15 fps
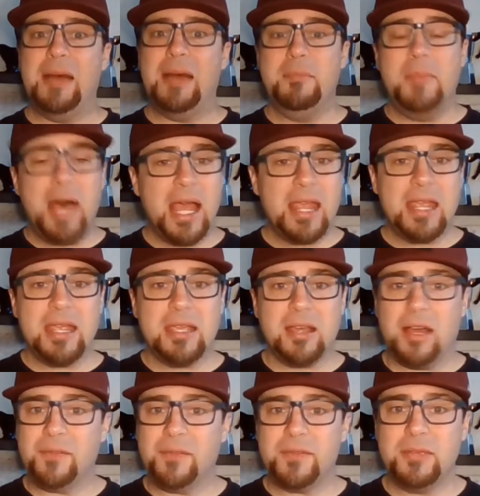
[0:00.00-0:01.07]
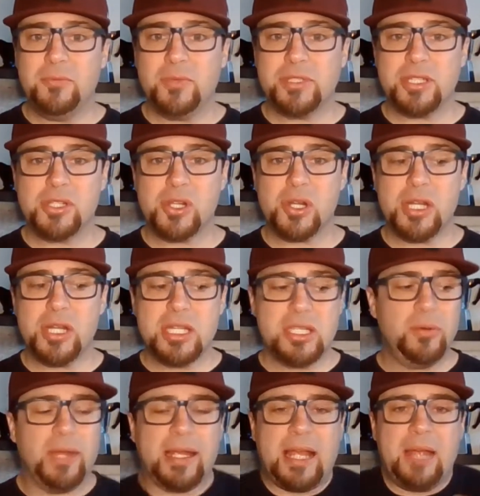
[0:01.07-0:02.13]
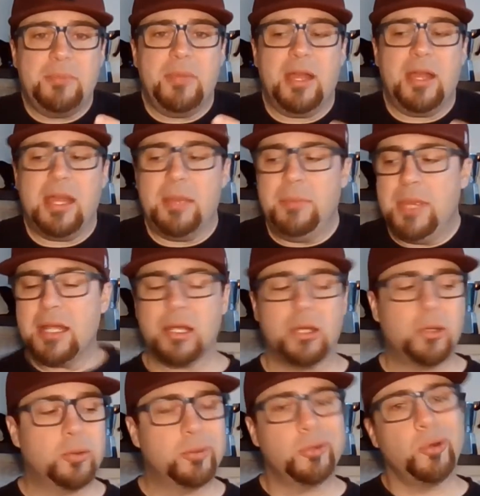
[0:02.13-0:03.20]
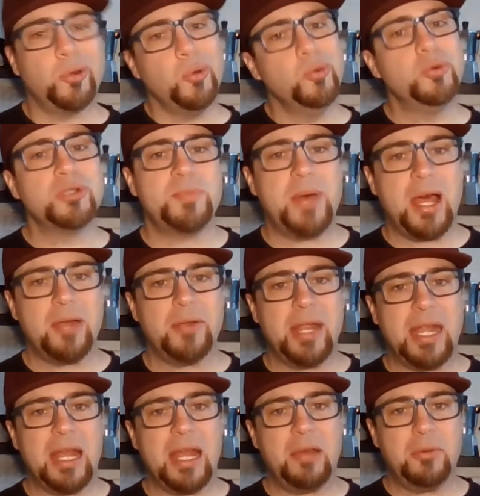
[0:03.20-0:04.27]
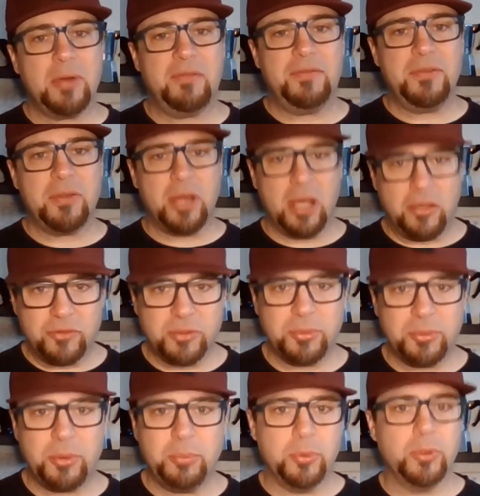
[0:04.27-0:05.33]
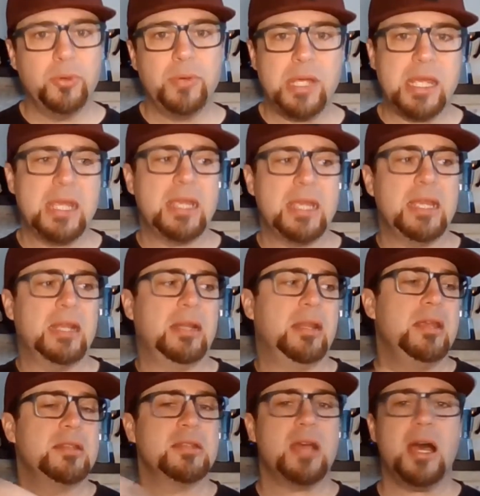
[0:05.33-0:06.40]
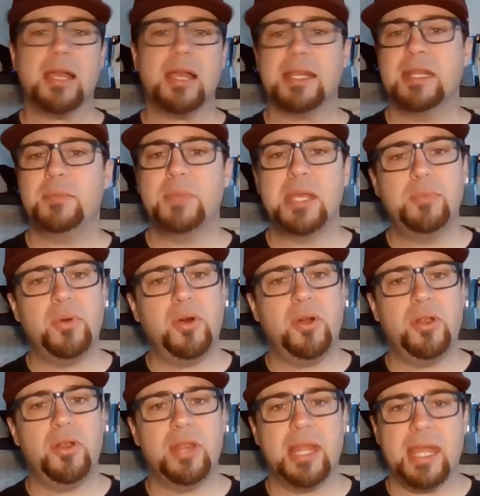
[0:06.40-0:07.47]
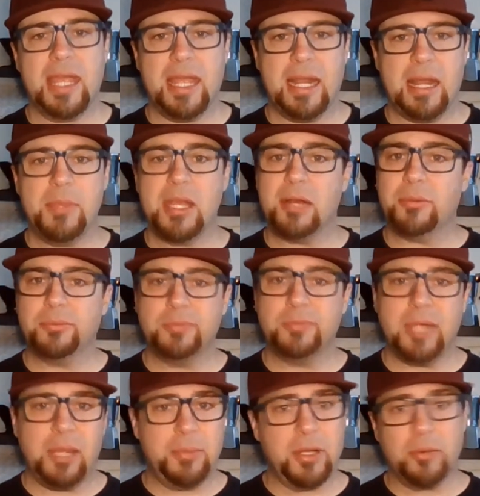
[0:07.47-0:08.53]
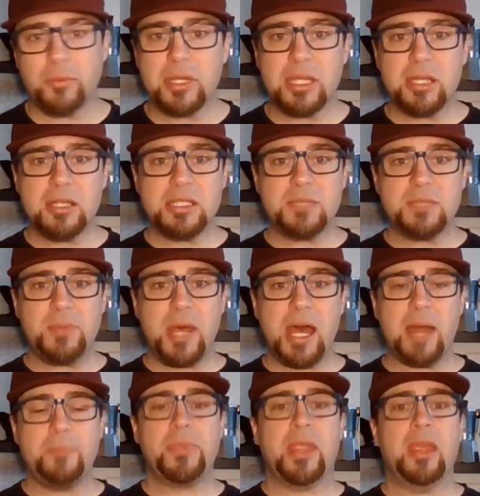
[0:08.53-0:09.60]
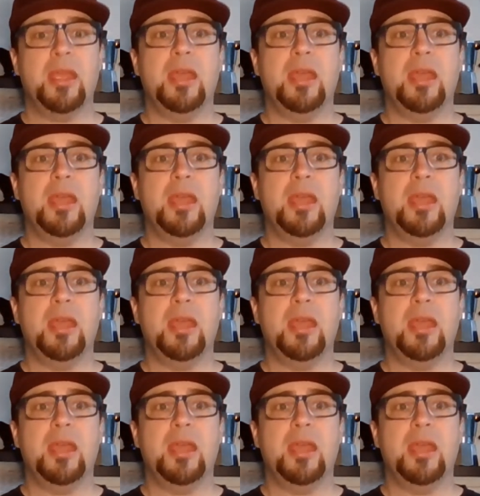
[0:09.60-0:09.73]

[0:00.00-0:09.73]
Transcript: My coffee was a journey too. Like I'm, I'm in a cool spot right now where I feel comfortable brewing and talking to people, and I'm in a, I'm in a really good spot.